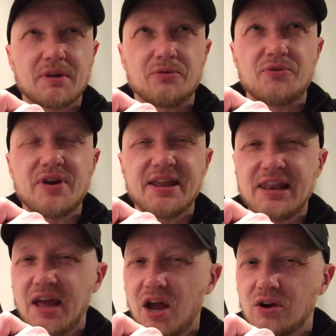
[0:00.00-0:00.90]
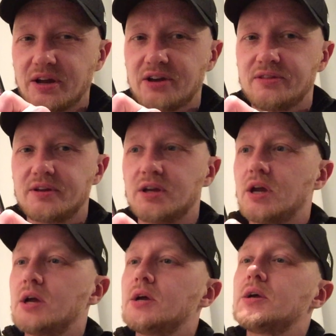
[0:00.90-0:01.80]
red layout, I think,
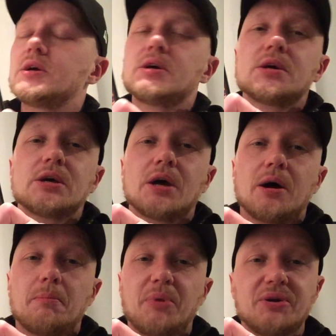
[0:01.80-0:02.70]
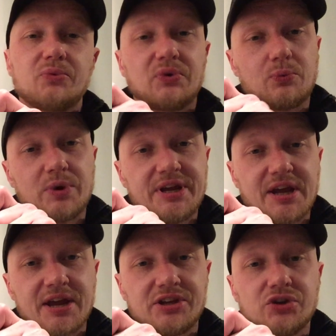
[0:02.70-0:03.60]
but we
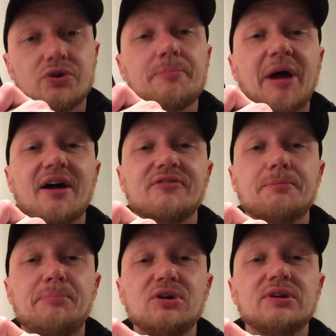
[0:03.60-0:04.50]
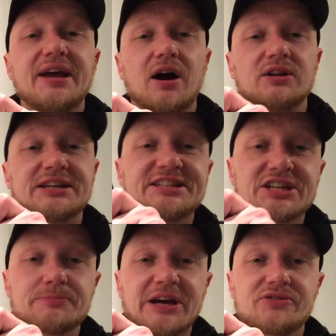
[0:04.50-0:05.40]
in Europe have the blue layout. It
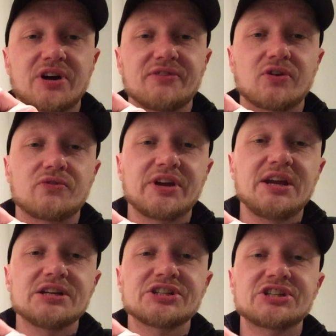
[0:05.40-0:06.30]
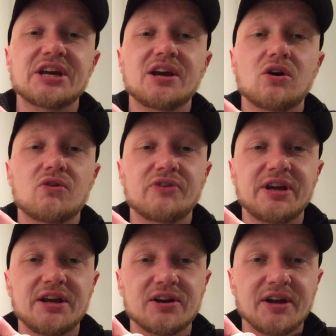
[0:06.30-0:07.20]
says Mega Drive over here, Sega over
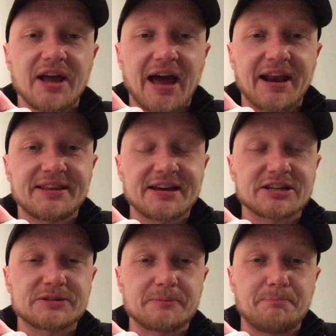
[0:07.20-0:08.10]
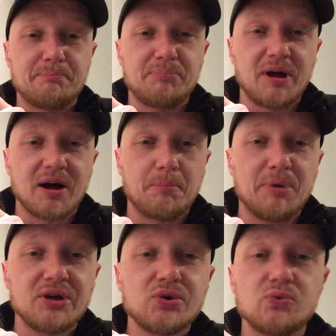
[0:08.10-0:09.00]
here, and it has
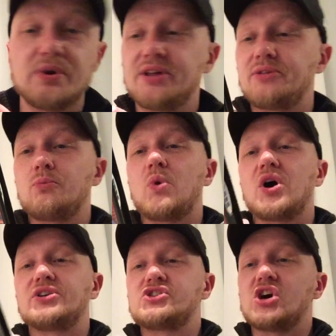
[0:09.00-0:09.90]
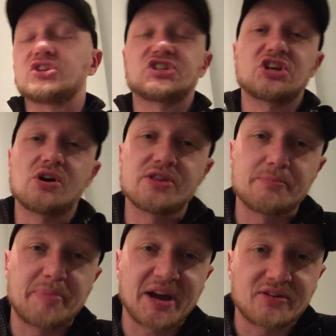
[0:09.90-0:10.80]
blue with white dots on the
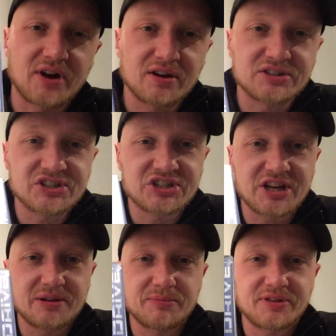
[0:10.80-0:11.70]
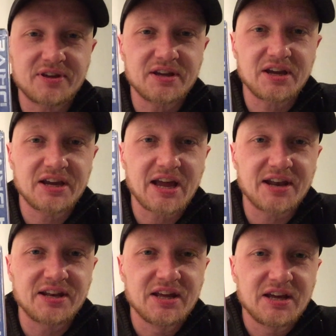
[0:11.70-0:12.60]
background. Same thing again,